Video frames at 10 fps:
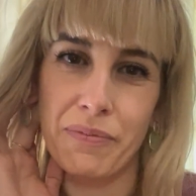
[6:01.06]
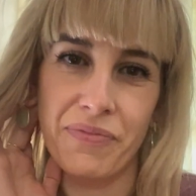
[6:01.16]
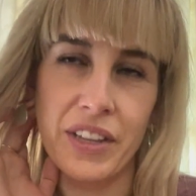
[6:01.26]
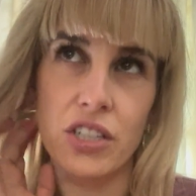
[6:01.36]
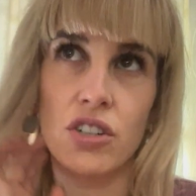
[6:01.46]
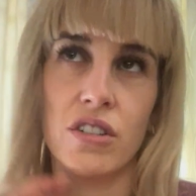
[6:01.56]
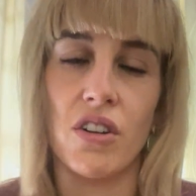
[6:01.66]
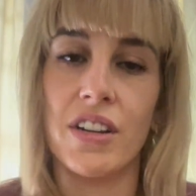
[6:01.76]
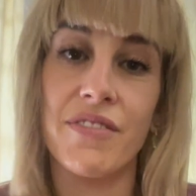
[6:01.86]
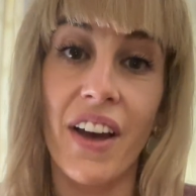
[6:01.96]
it's just
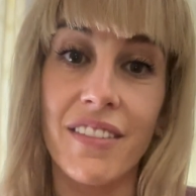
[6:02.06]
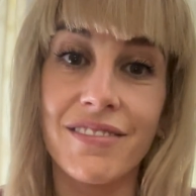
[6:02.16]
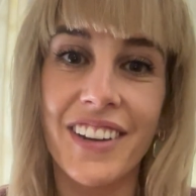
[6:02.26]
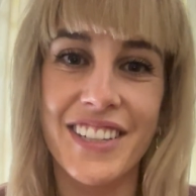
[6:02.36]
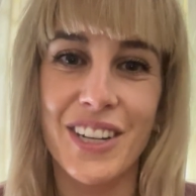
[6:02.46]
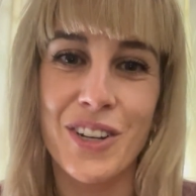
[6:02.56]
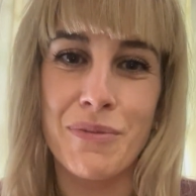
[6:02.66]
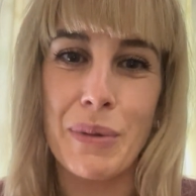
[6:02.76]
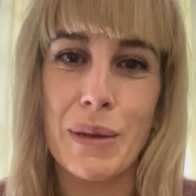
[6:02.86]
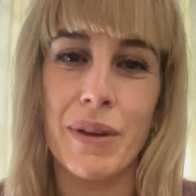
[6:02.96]
not as fun as it
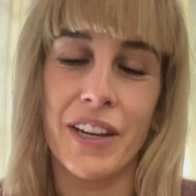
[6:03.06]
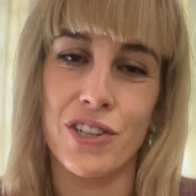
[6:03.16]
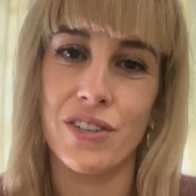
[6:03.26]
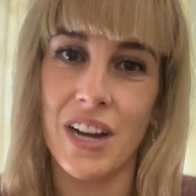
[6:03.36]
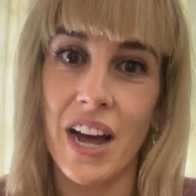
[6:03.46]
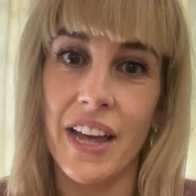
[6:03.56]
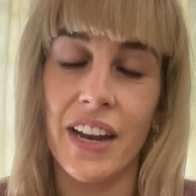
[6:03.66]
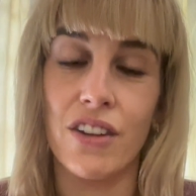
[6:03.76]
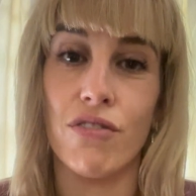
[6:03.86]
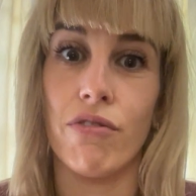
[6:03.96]
could be because you're tired
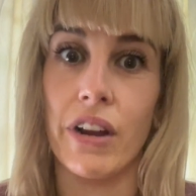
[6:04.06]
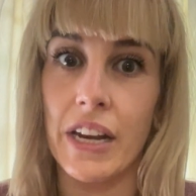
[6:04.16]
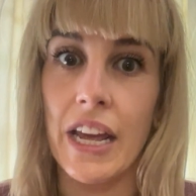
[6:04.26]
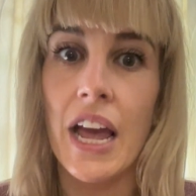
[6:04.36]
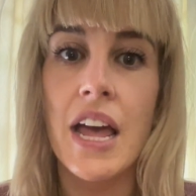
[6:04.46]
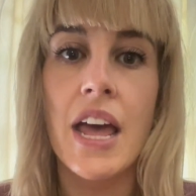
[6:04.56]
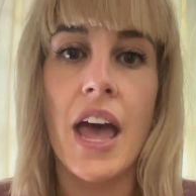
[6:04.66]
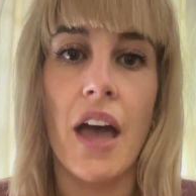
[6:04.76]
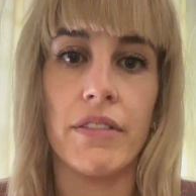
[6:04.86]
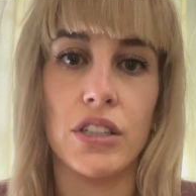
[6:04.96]
and you're really
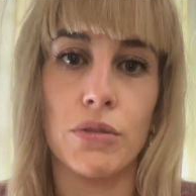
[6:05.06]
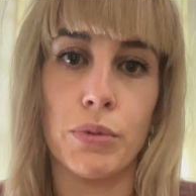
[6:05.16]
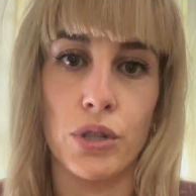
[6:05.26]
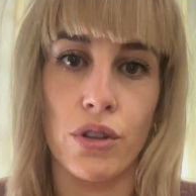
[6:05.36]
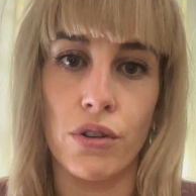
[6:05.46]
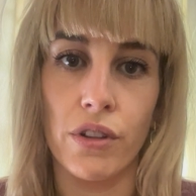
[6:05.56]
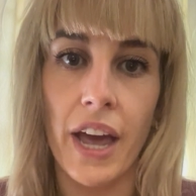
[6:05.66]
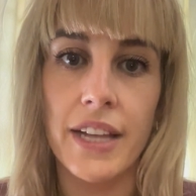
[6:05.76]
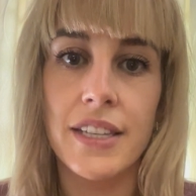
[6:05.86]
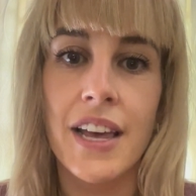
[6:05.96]
having to push through
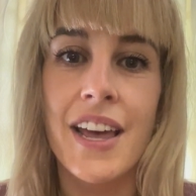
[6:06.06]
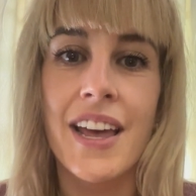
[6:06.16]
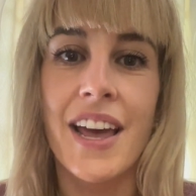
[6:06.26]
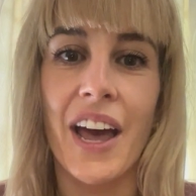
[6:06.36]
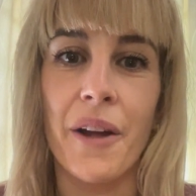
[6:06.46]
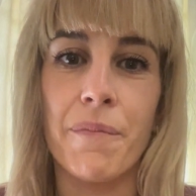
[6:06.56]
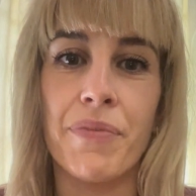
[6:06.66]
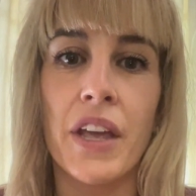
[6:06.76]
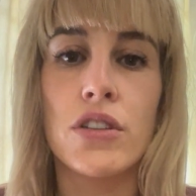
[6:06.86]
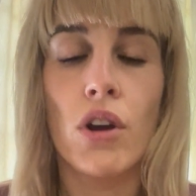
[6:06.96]
that.
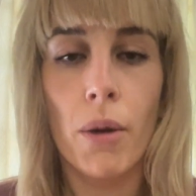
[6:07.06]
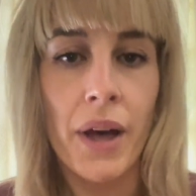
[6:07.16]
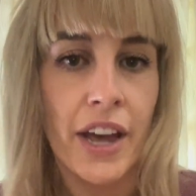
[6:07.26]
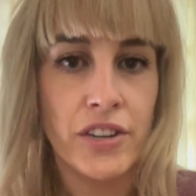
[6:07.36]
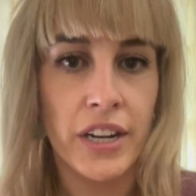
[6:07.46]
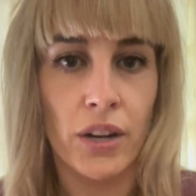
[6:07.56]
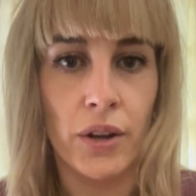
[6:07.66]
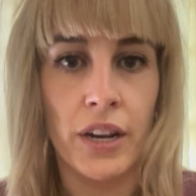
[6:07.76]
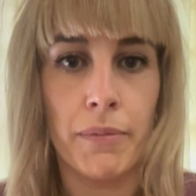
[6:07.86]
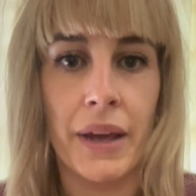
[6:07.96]
So carbohydrate
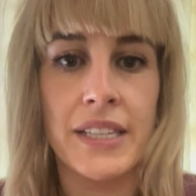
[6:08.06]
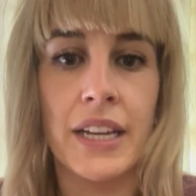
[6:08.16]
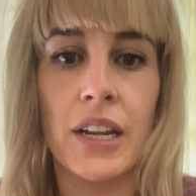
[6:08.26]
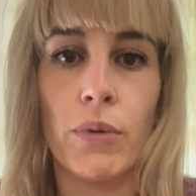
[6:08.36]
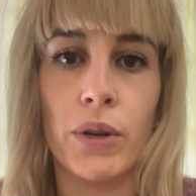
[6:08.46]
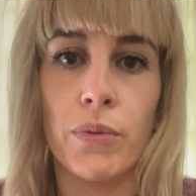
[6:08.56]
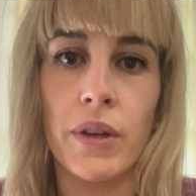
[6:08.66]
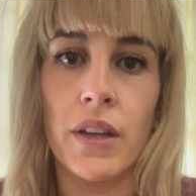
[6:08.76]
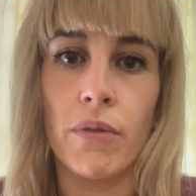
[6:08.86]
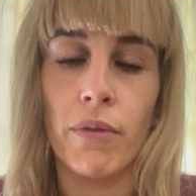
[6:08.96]
loading, basically what
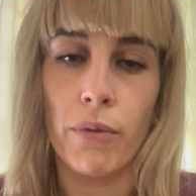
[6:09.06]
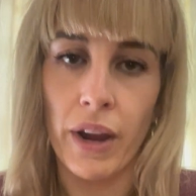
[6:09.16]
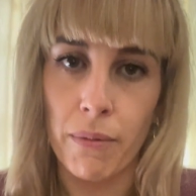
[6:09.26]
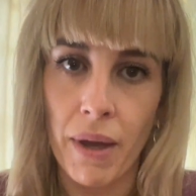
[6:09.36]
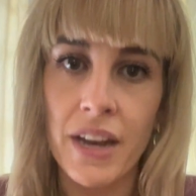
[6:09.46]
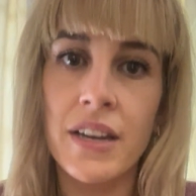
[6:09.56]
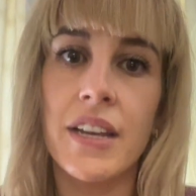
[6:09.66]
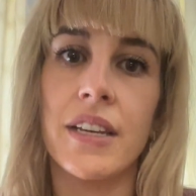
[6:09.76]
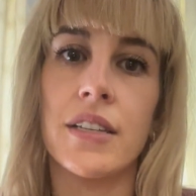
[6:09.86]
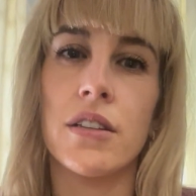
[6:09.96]
we recommend
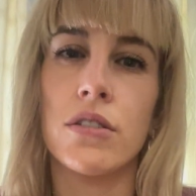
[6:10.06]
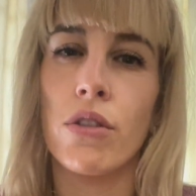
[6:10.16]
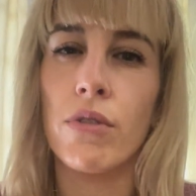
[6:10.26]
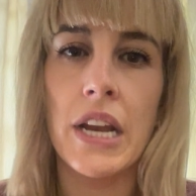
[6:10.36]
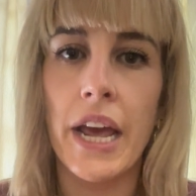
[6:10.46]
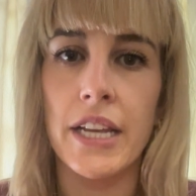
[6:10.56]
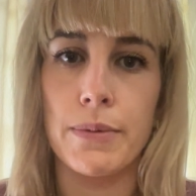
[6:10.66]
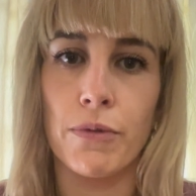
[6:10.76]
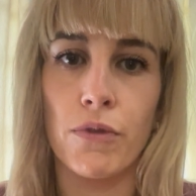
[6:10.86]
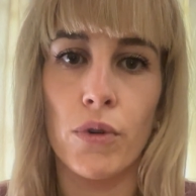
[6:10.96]
is 3
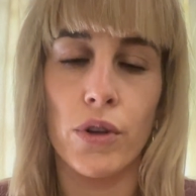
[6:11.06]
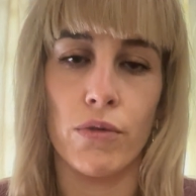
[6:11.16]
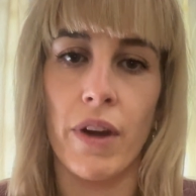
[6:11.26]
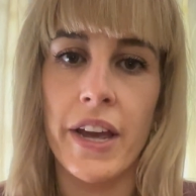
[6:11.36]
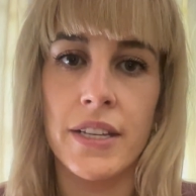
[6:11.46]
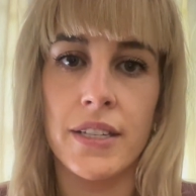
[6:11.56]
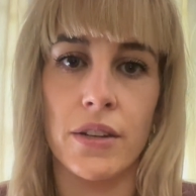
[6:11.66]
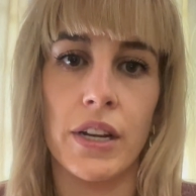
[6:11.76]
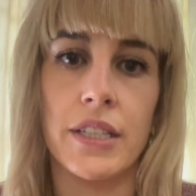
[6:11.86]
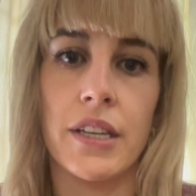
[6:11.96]
days before your race.
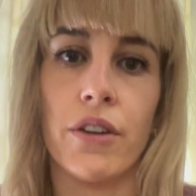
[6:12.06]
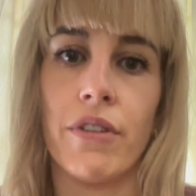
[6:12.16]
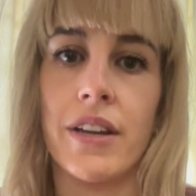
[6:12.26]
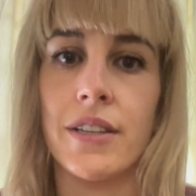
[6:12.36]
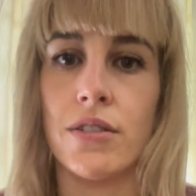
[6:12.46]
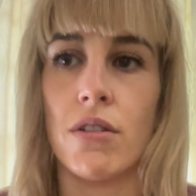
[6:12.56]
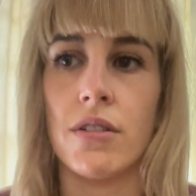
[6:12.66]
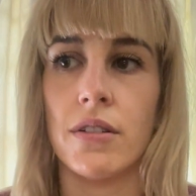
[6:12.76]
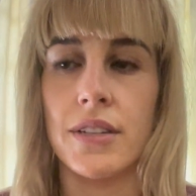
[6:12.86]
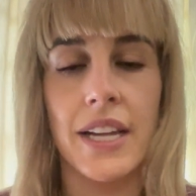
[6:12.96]
So let's say your race is
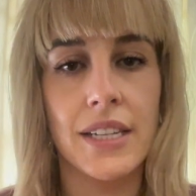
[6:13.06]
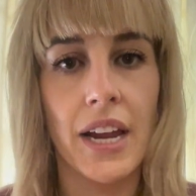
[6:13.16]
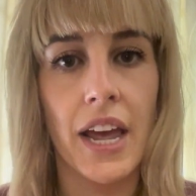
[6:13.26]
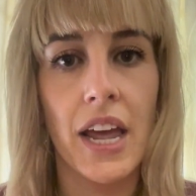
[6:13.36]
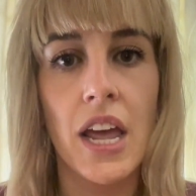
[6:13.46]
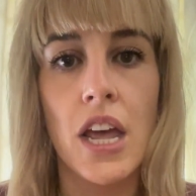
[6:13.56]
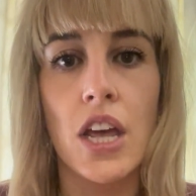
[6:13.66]
on Saturday,